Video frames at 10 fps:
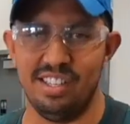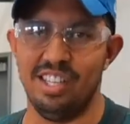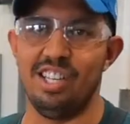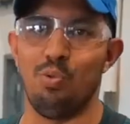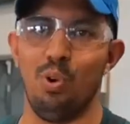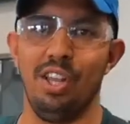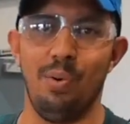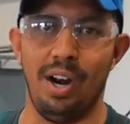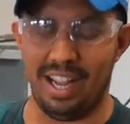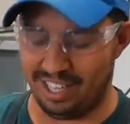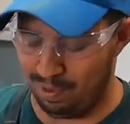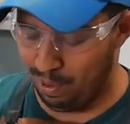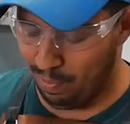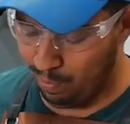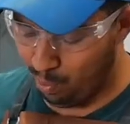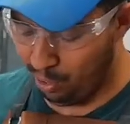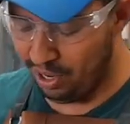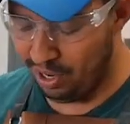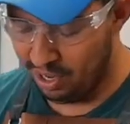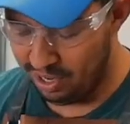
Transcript: is really when I get to meet my board.